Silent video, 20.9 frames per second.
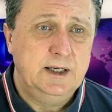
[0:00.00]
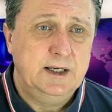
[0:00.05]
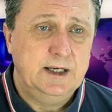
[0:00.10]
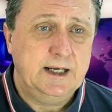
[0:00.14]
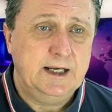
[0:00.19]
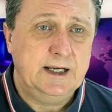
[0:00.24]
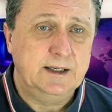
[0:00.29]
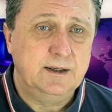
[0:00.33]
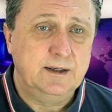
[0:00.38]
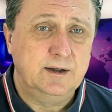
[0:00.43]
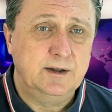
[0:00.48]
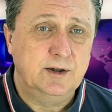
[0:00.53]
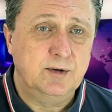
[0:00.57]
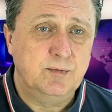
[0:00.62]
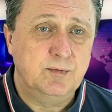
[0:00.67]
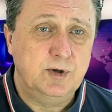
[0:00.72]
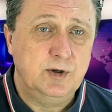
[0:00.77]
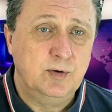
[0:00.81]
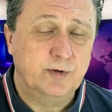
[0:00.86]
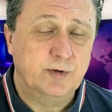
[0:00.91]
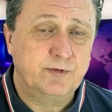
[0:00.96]
And we
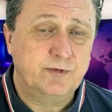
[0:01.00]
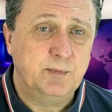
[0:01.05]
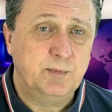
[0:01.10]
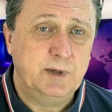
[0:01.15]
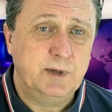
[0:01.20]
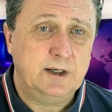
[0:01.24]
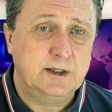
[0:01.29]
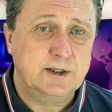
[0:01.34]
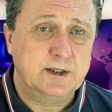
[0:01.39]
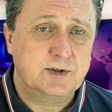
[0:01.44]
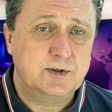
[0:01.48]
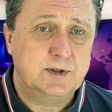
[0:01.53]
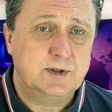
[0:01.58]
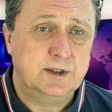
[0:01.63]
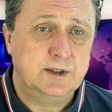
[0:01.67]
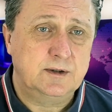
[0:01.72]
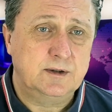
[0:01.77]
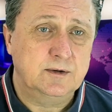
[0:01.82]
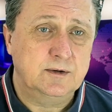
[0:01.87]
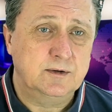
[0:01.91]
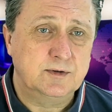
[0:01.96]
heard from Alex that
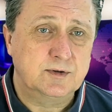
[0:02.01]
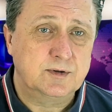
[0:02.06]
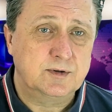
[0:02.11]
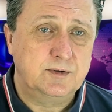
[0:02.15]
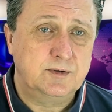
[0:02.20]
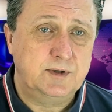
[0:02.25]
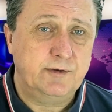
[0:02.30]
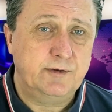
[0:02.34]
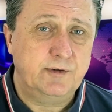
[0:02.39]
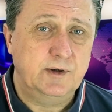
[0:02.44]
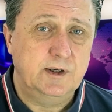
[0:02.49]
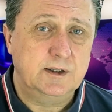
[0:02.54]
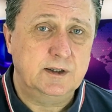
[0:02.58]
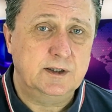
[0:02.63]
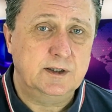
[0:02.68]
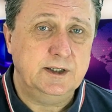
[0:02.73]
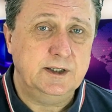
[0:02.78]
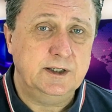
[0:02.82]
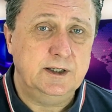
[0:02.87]
there's definitely